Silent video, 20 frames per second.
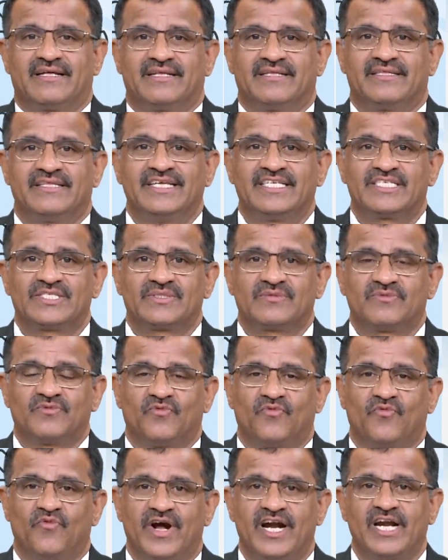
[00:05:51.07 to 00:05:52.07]
this
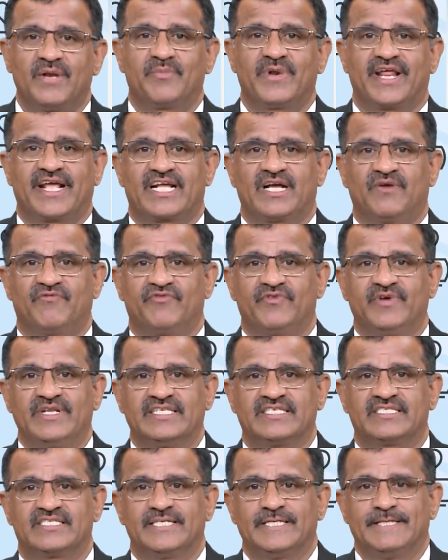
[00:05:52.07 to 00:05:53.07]
word breakup we'll
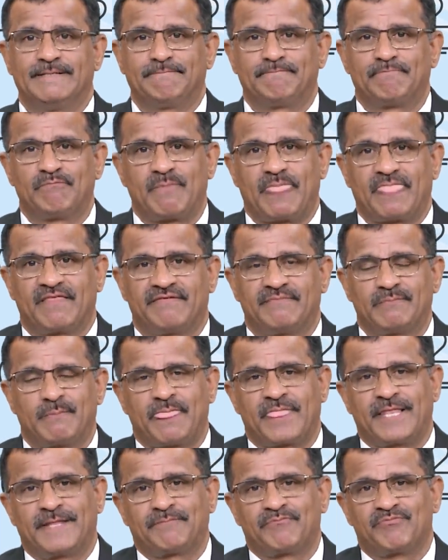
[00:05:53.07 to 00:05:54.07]
see
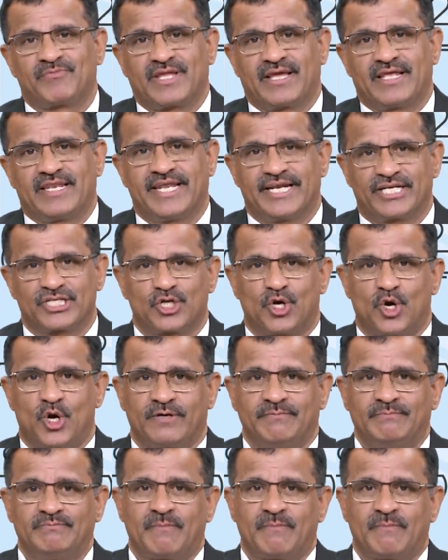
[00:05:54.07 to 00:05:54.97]
later on.